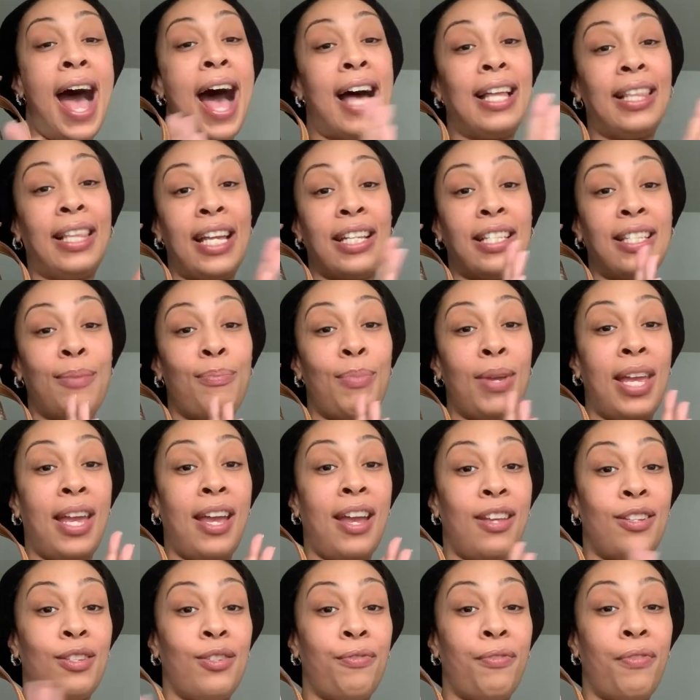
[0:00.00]
I like to be
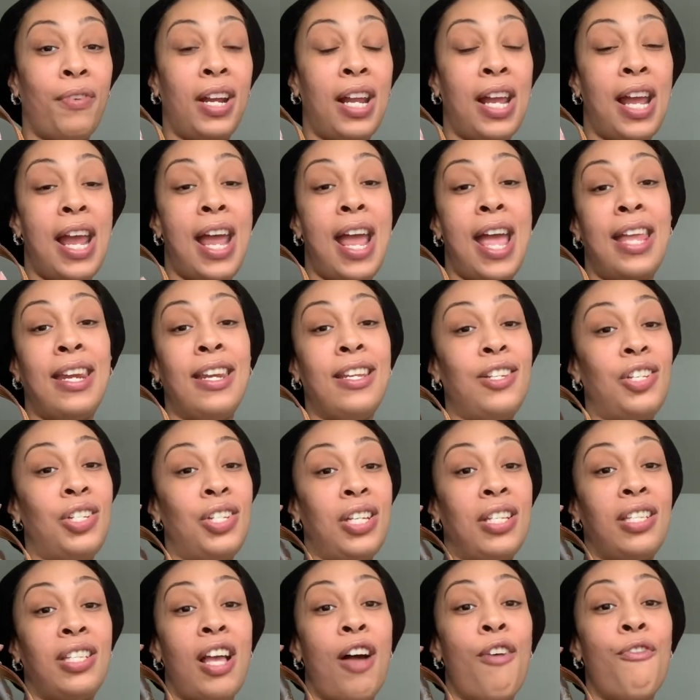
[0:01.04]
hands-free, and it's
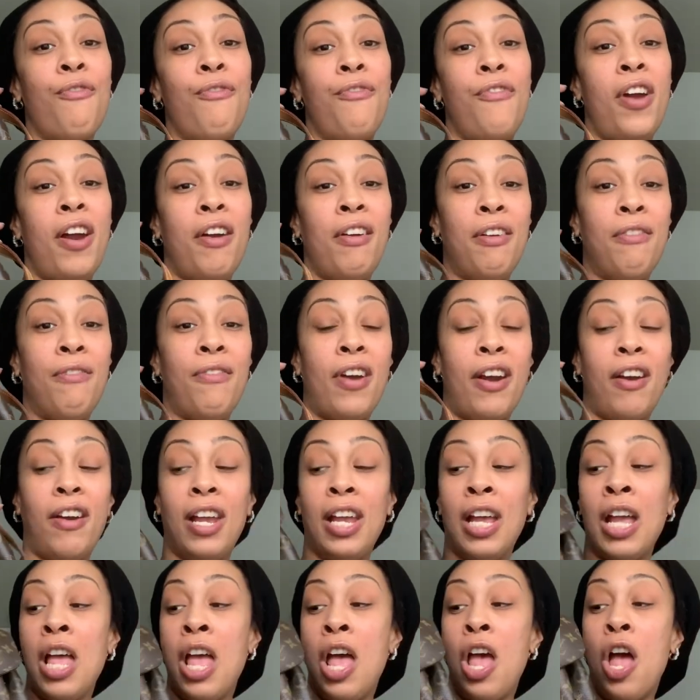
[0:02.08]
just a very,
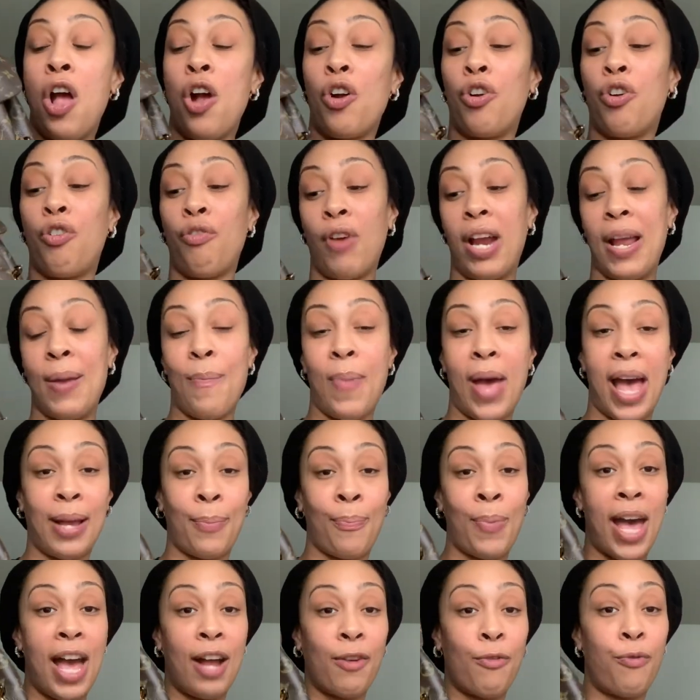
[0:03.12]
very great
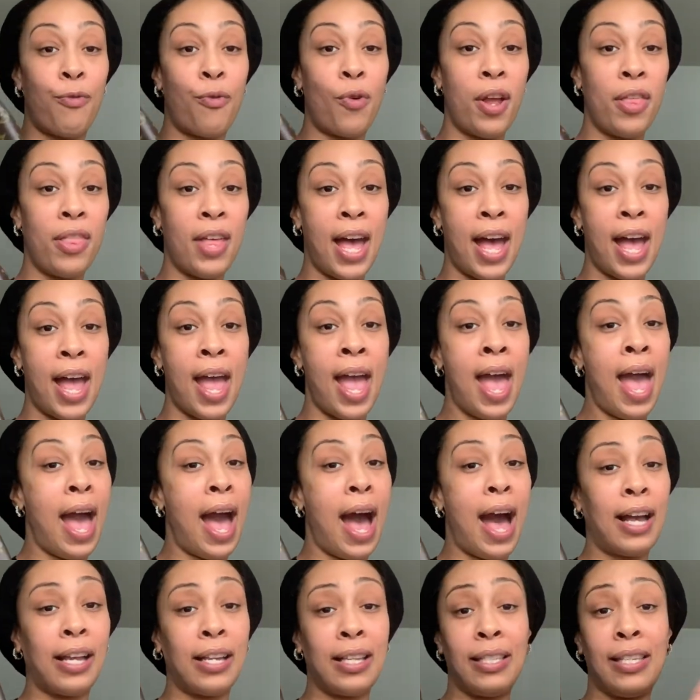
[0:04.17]
backpack for that.
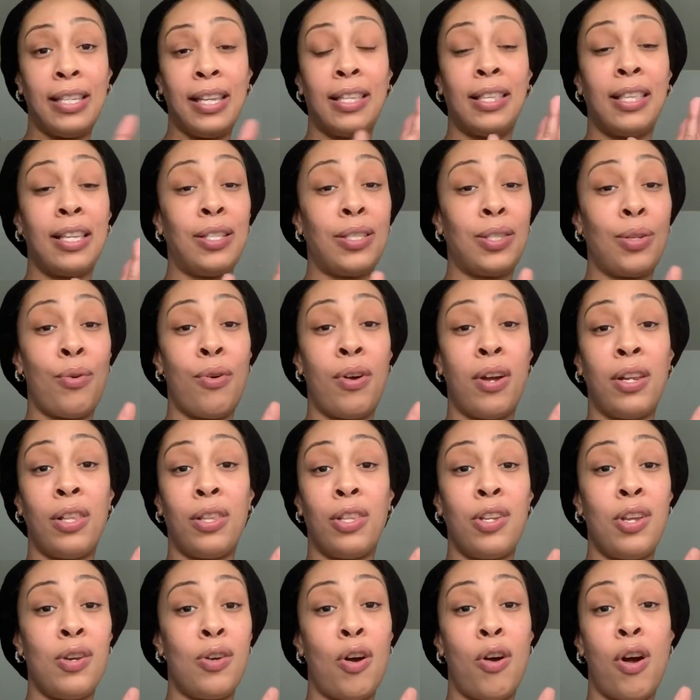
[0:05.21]
I could take this on,
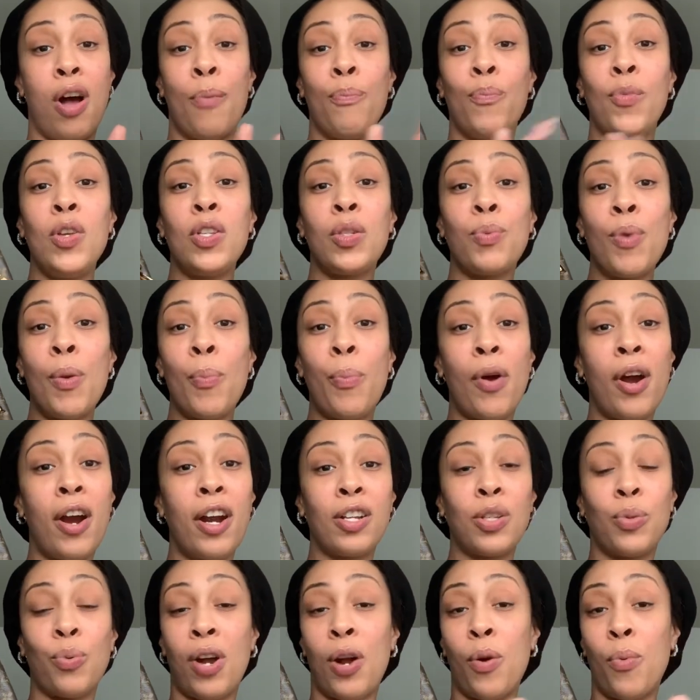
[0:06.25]
you know, amusement
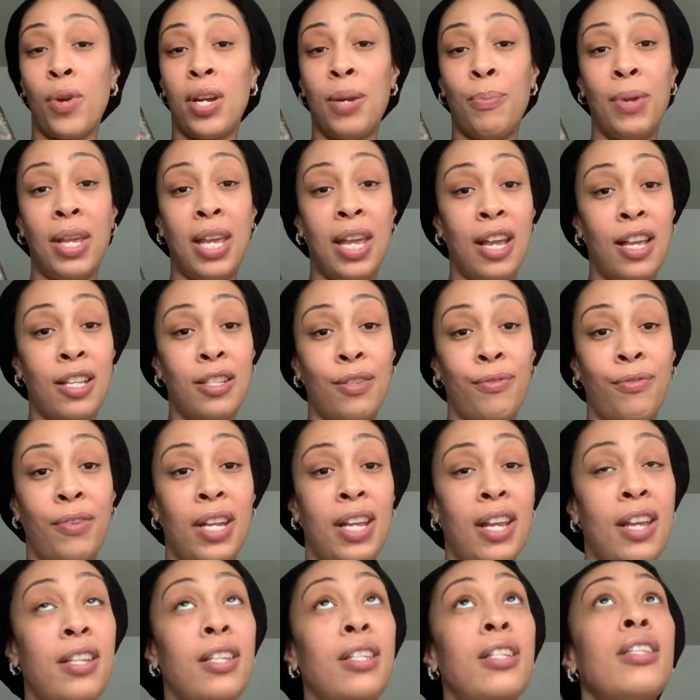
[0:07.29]
parks where I want to be
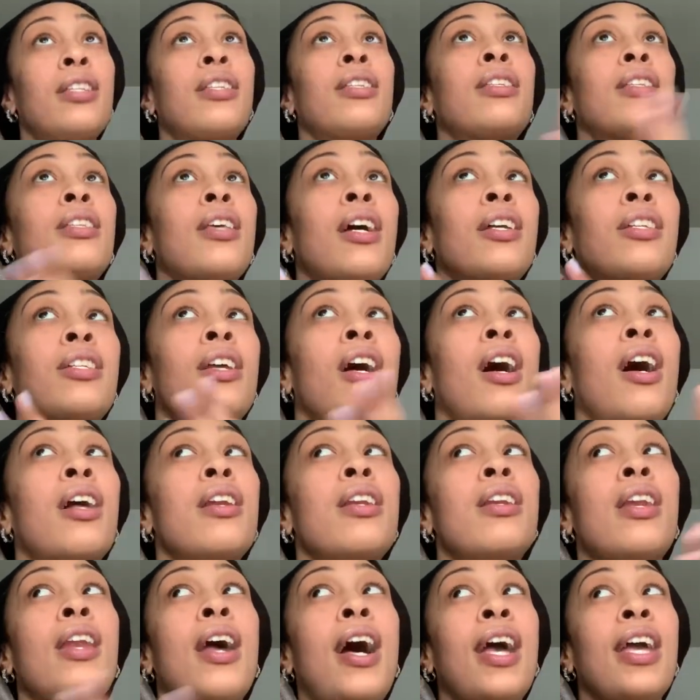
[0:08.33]
hands-free. It's just such a
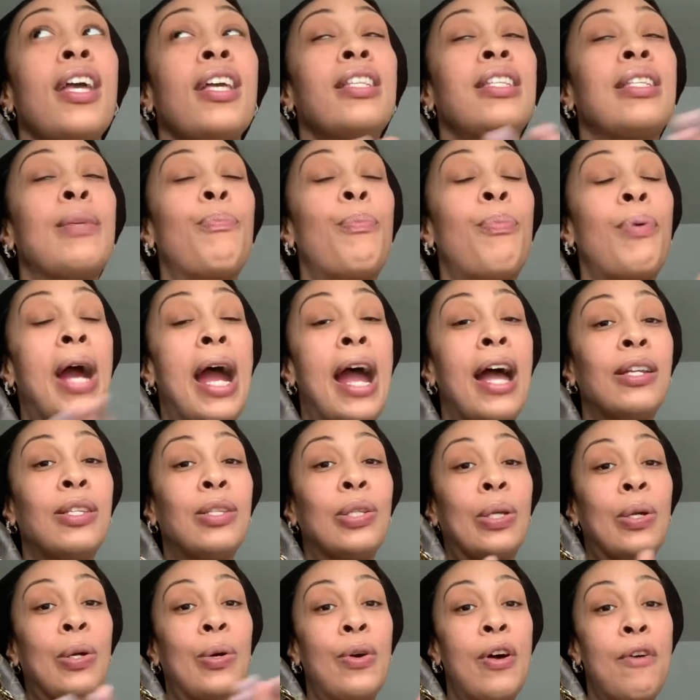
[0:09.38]
nice,
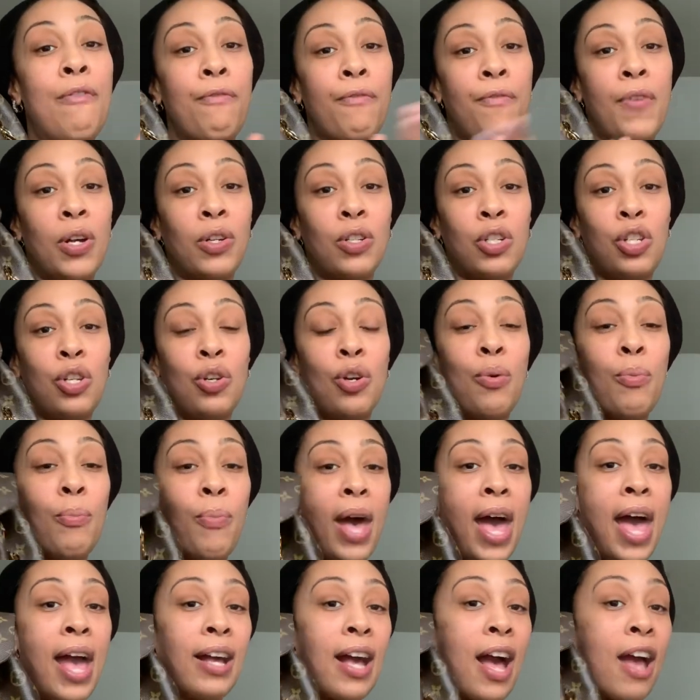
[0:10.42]
practical, and functional
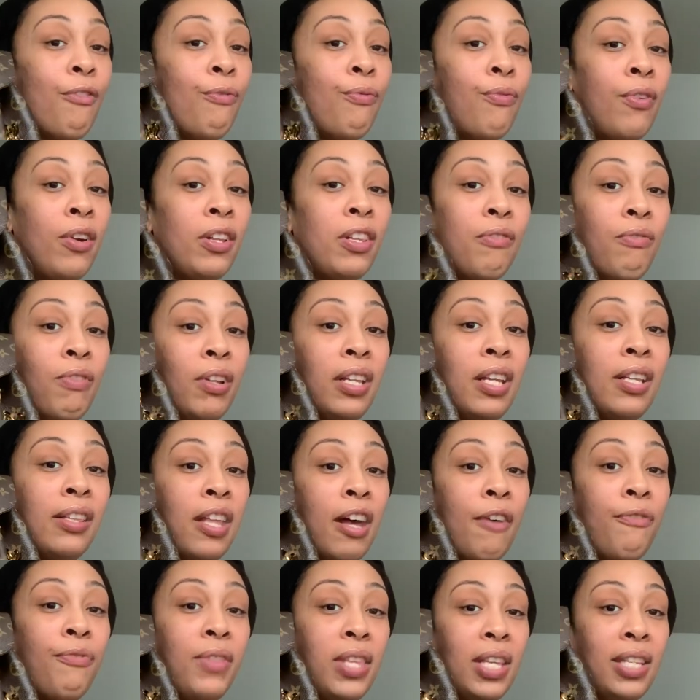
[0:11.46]
bag. I really, really
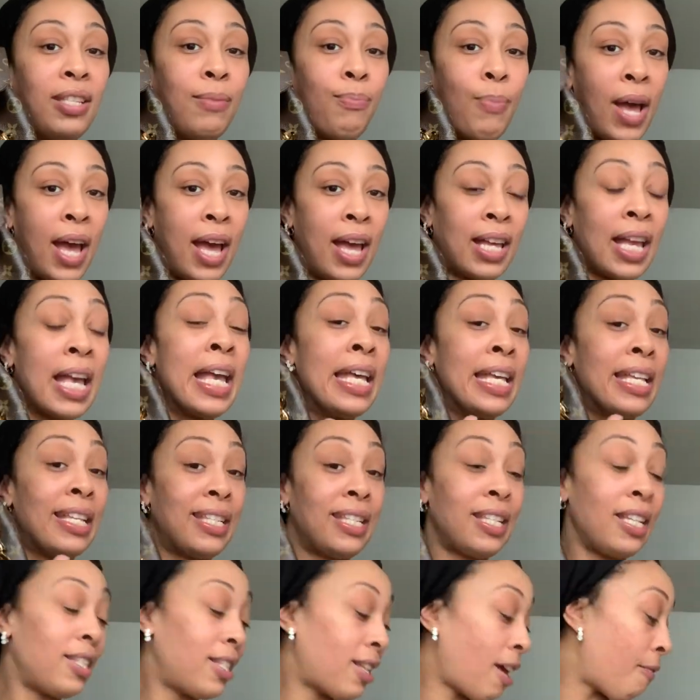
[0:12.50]
love this bag
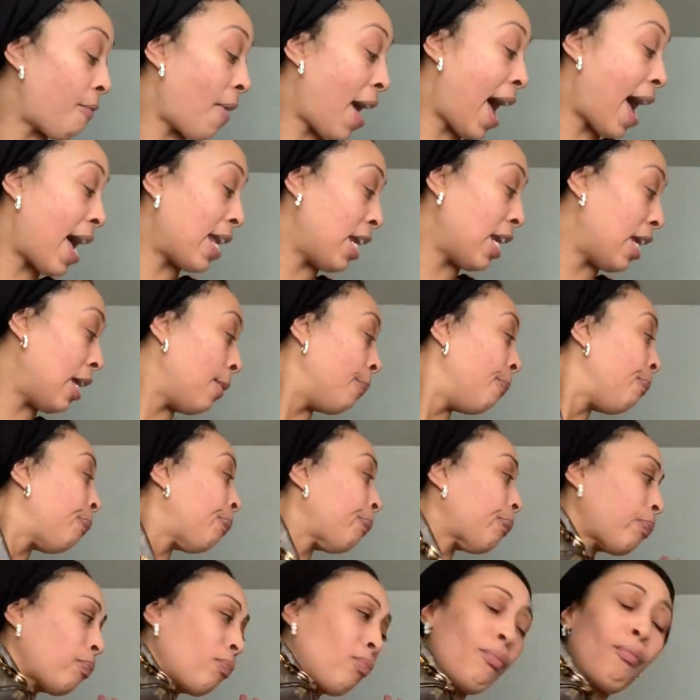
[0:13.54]
since I've had it.
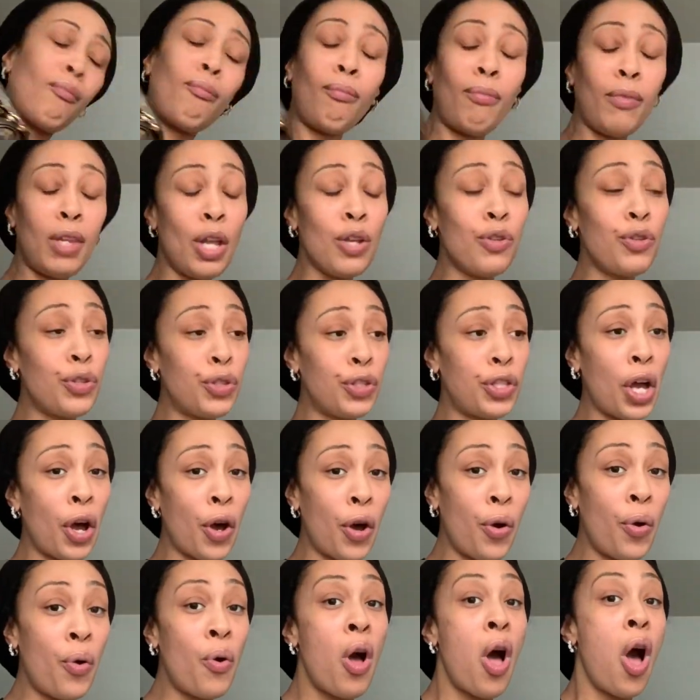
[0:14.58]

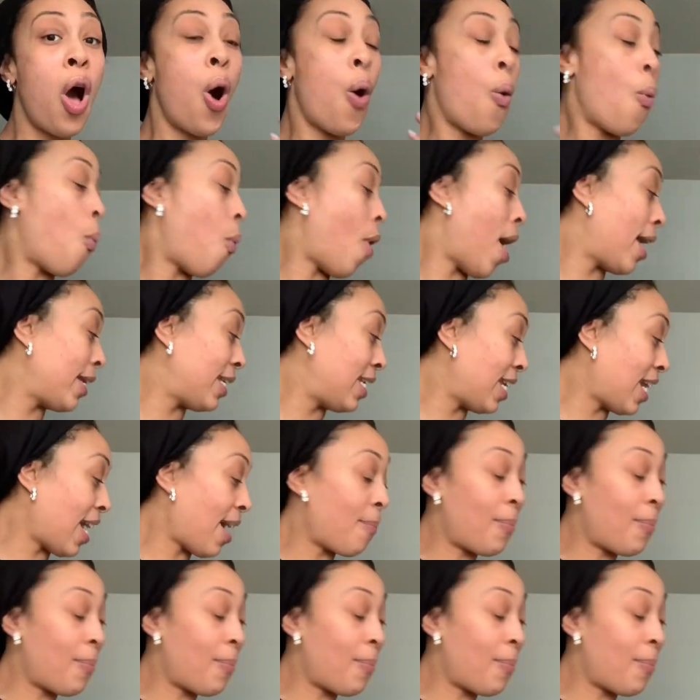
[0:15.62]
So why did I